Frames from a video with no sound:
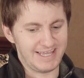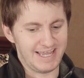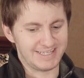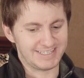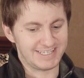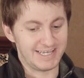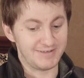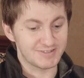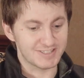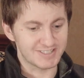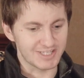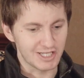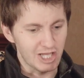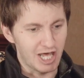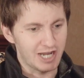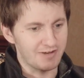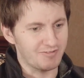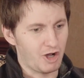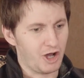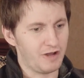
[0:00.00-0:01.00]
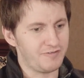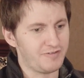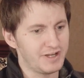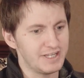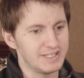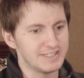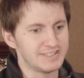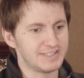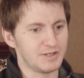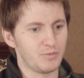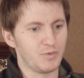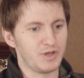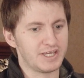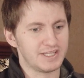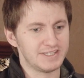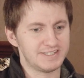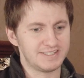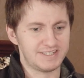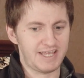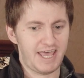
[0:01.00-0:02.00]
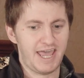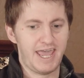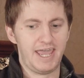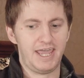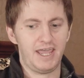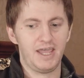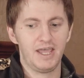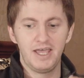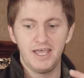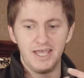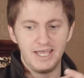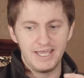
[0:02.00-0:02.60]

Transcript: It gives us a lot of confidence that we can say,